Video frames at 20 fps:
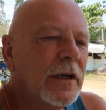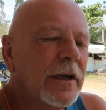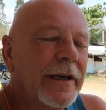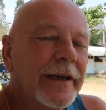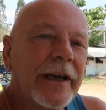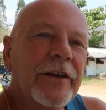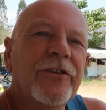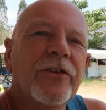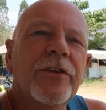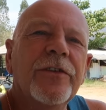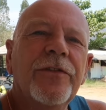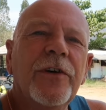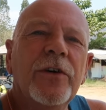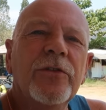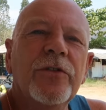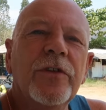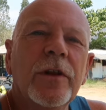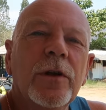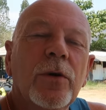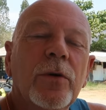He gets on the phone
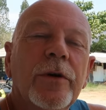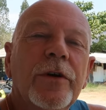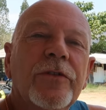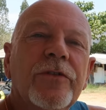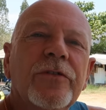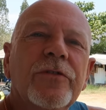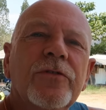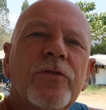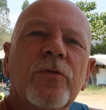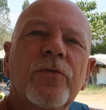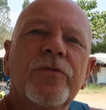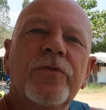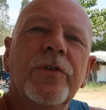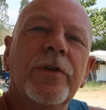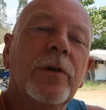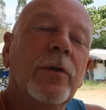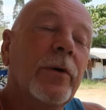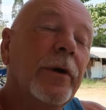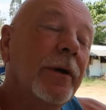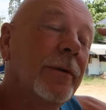to the lawyers, talks to
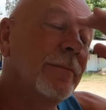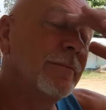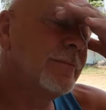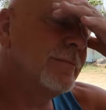the lawyer,